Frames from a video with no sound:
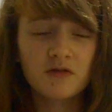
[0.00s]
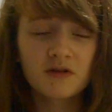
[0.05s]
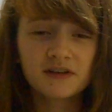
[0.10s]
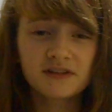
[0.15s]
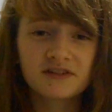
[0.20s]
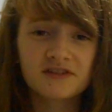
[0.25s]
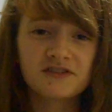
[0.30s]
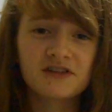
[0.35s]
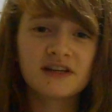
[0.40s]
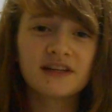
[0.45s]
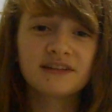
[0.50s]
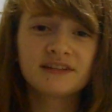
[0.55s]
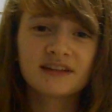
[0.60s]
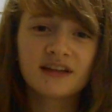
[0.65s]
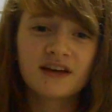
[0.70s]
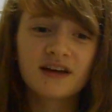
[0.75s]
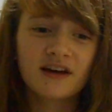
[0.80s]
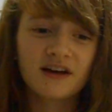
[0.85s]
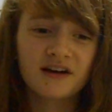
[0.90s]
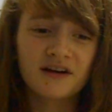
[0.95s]
Of
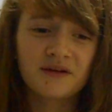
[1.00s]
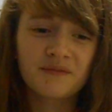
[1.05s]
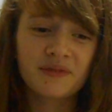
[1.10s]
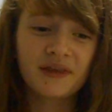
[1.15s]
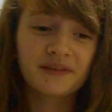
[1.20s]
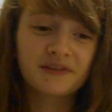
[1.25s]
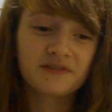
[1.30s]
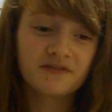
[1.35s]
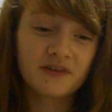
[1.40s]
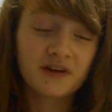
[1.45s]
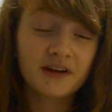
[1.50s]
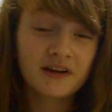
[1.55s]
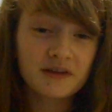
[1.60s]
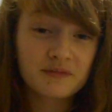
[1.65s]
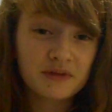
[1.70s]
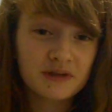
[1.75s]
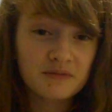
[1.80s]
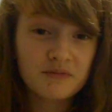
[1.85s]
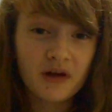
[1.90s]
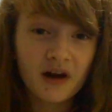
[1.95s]
course there is.
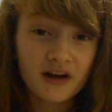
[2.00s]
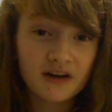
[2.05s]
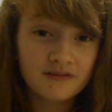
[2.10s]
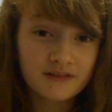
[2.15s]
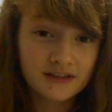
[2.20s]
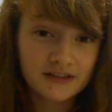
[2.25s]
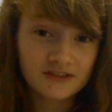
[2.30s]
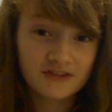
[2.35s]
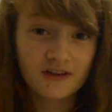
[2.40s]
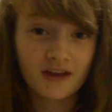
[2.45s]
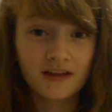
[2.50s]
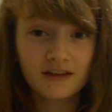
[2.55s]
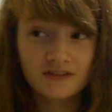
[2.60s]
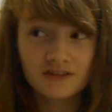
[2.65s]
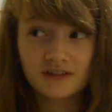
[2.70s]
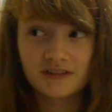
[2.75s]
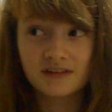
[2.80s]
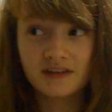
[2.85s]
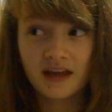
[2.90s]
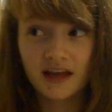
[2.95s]
That's a very big part
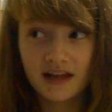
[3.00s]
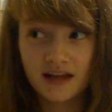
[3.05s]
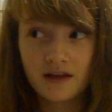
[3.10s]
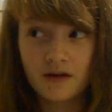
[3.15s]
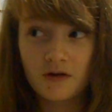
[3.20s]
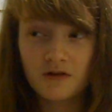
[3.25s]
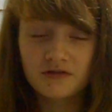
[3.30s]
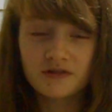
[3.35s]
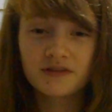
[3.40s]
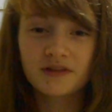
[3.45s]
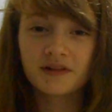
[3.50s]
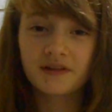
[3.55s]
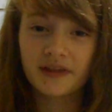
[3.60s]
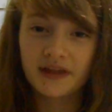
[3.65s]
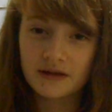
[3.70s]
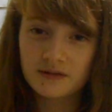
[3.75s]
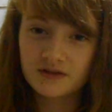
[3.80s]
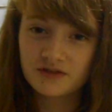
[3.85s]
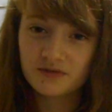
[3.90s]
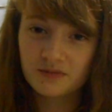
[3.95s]
of exchange, is
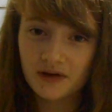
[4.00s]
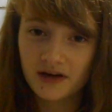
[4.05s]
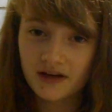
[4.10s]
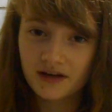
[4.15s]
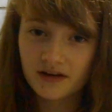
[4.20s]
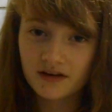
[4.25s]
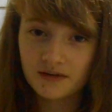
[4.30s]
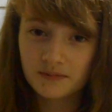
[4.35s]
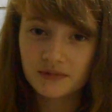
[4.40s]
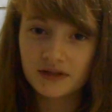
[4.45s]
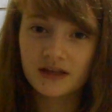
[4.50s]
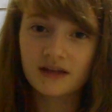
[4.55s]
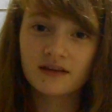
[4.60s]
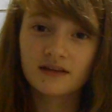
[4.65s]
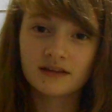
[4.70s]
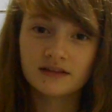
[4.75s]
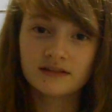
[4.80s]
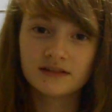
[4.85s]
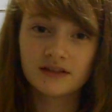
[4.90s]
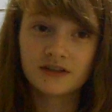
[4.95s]
getting over the language
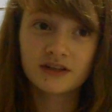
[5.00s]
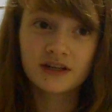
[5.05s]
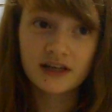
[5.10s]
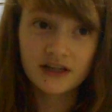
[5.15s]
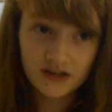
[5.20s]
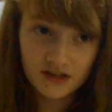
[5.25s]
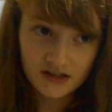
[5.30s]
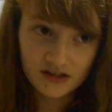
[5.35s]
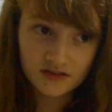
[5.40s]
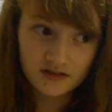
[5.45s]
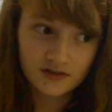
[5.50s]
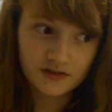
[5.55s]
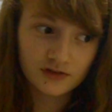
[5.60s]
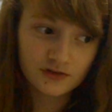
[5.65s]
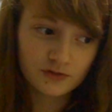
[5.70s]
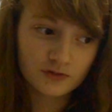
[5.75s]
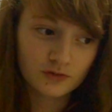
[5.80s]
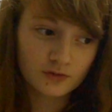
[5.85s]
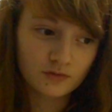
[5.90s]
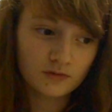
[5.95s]
barrier, because you're
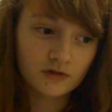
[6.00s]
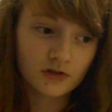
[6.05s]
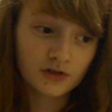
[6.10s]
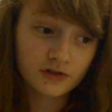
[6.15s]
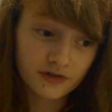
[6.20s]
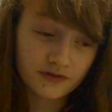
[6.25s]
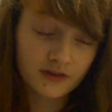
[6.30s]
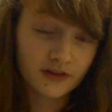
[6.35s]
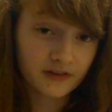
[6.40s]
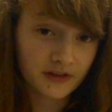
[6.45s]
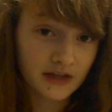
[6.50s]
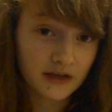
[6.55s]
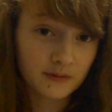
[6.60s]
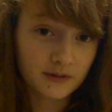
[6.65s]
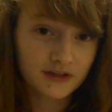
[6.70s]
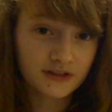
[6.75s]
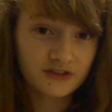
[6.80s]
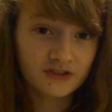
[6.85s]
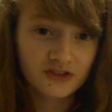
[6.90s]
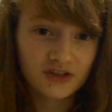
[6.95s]
here to
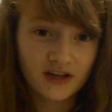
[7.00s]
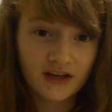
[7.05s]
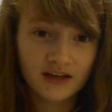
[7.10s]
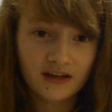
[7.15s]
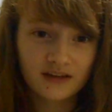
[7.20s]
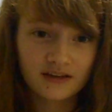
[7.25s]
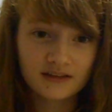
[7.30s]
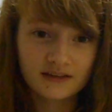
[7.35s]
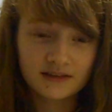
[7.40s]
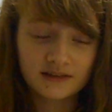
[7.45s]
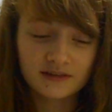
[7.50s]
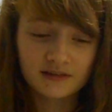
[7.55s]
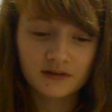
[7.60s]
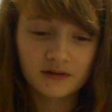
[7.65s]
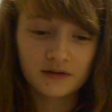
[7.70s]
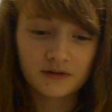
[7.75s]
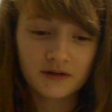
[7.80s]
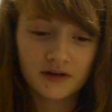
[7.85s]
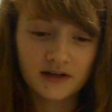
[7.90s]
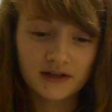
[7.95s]
learn the language.
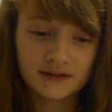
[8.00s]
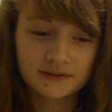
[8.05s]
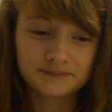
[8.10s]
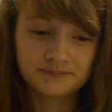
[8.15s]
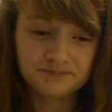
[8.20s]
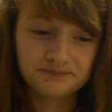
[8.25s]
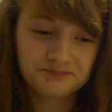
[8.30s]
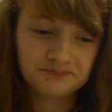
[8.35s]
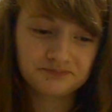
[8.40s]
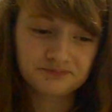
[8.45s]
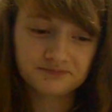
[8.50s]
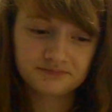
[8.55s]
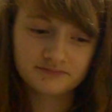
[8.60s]
So,